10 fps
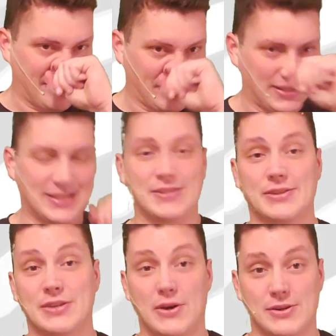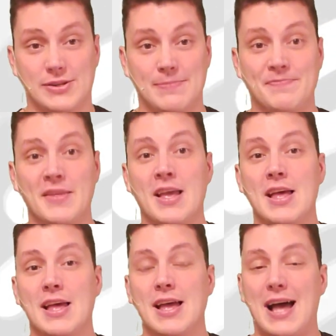for this looks awesome.
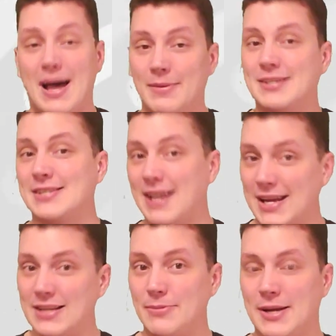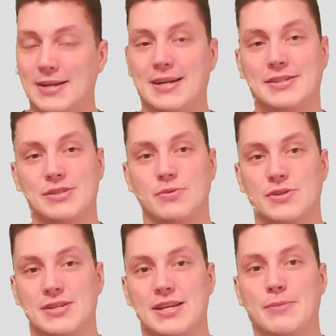I'm excited about it. I just want
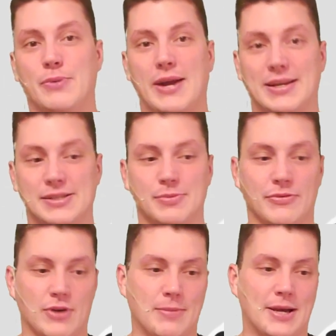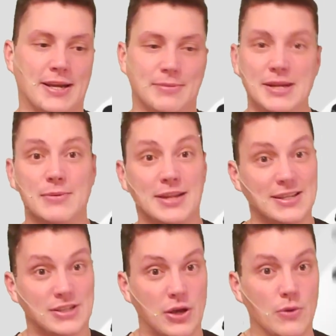to see it in practice before I buy in. But anyway,
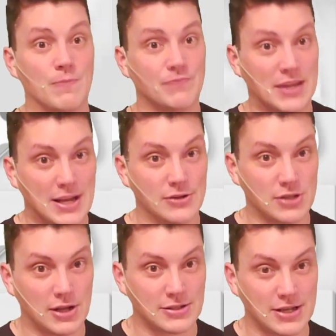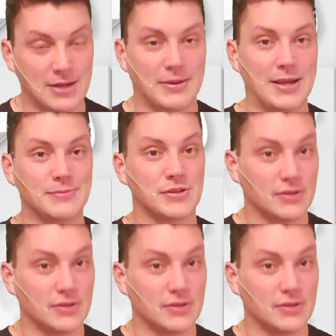let's go. Here's the launch lineup games.